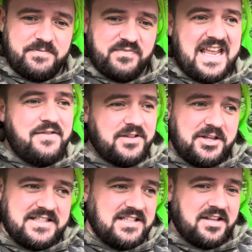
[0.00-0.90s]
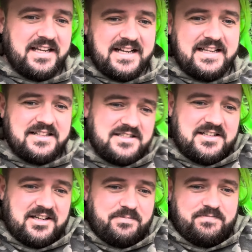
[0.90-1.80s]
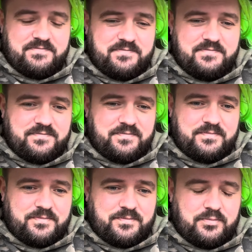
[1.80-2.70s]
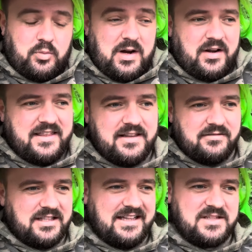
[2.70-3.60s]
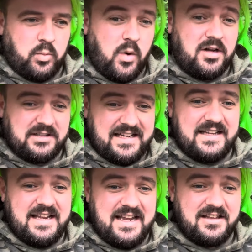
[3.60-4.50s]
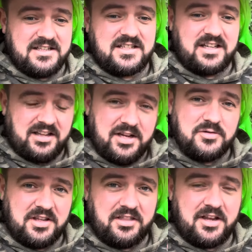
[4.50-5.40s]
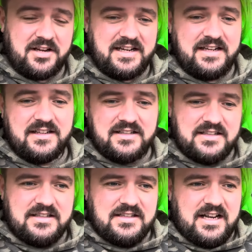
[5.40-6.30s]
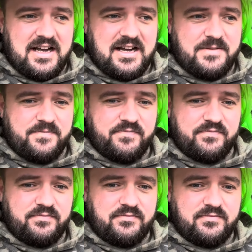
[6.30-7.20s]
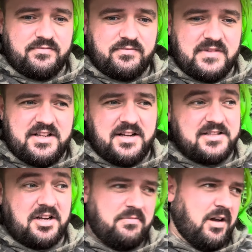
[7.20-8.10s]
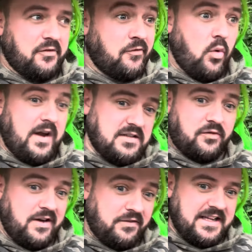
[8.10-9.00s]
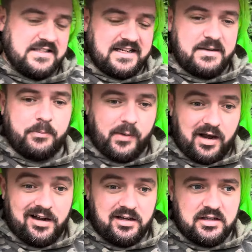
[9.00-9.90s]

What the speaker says: even though there's nothing in here that's going to, well, I think there's one in here that's close to 30. You know, there's no like 40s or 50s in here, but